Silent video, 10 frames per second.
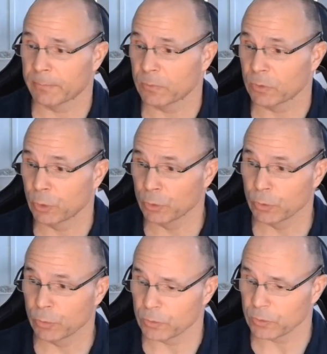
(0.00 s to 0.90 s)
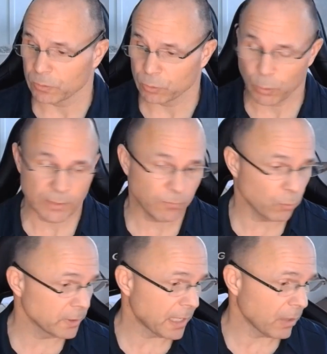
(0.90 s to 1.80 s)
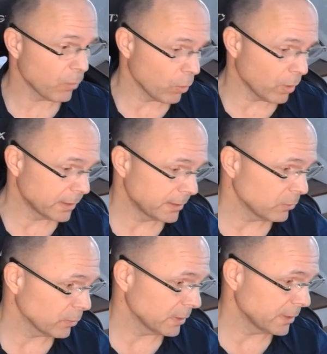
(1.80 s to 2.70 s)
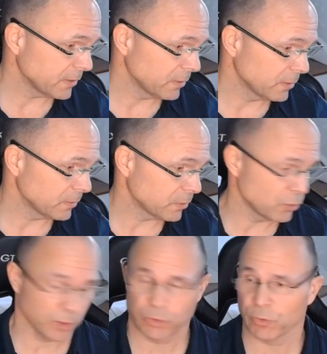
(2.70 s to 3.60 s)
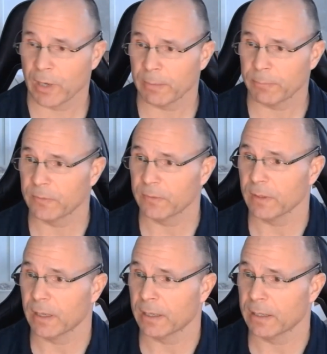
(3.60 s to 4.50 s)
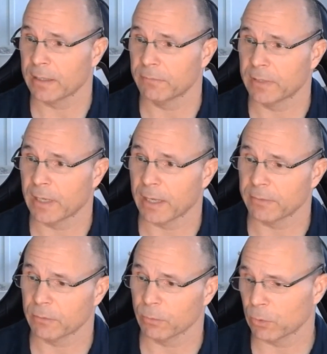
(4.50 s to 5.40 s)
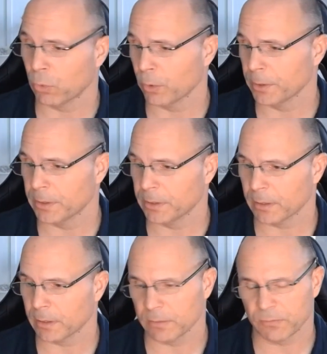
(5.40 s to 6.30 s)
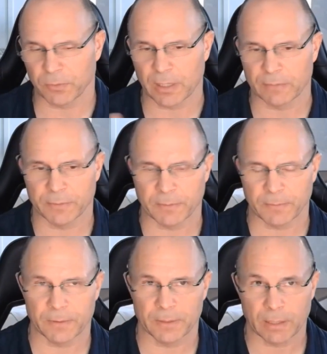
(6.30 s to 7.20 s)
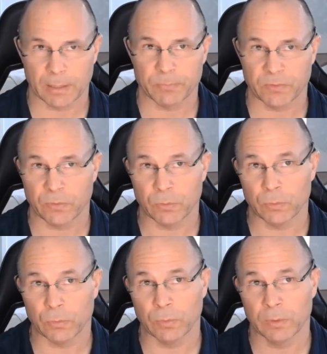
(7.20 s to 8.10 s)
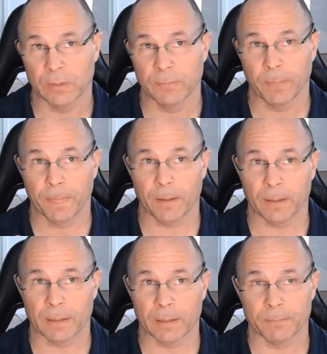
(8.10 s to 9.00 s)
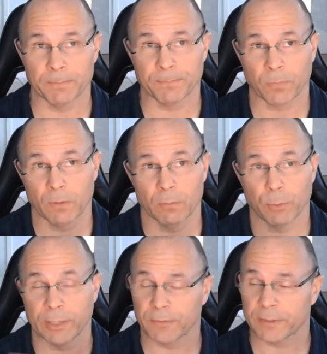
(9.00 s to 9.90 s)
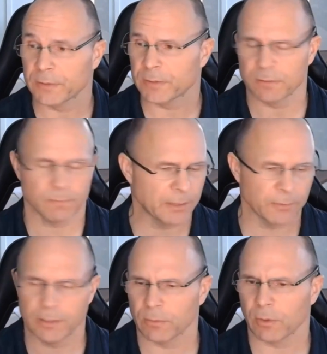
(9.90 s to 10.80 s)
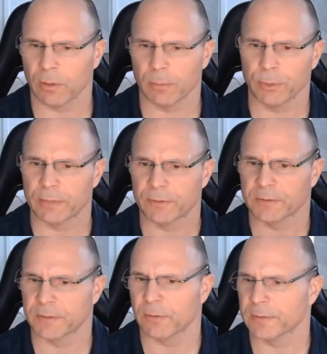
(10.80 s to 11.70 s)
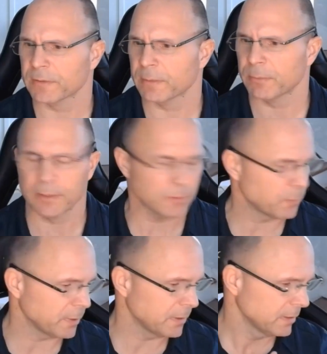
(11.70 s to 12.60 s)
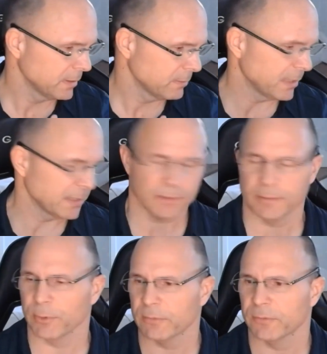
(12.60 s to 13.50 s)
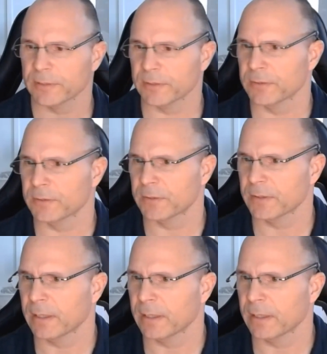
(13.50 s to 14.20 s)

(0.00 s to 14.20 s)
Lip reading: Good news, 24.1 release notes just dropped. I've got the recording cut for everything up to break fixes. I know they don't call it break fixes, they call it something else, but basically break fixes.